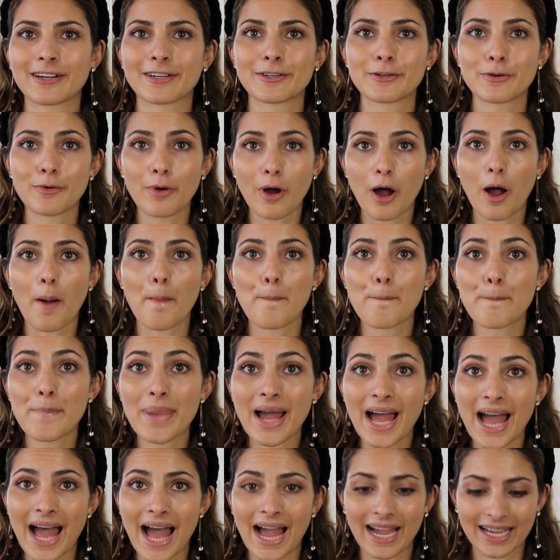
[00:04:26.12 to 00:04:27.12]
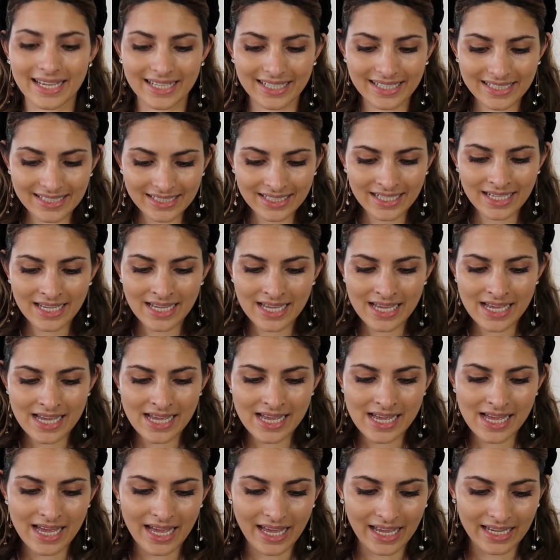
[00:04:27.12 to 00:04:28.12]
to unpack it.
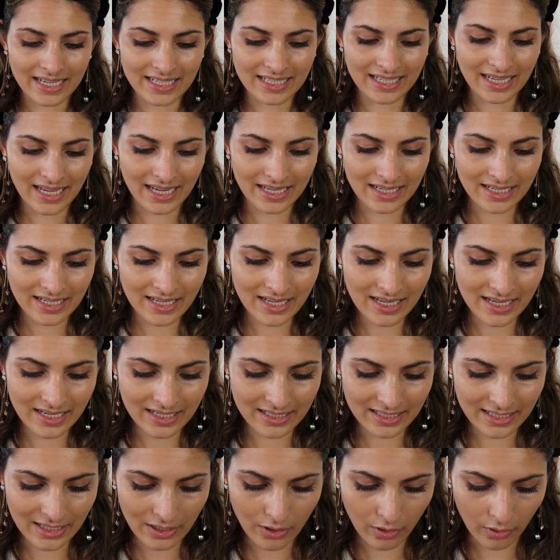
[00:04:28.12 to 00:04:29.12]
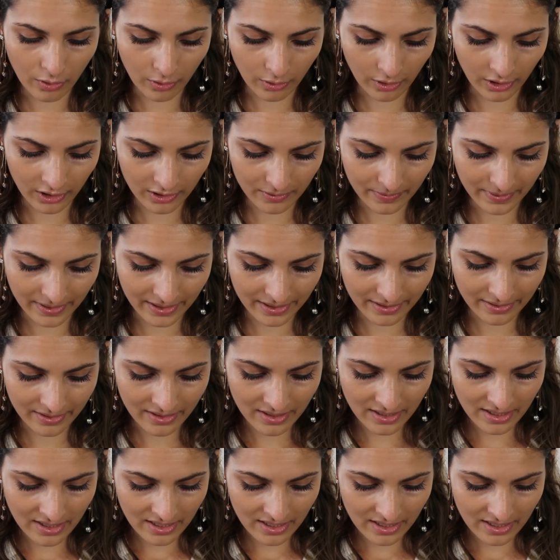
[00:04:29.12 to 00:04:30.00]
And then the hardware.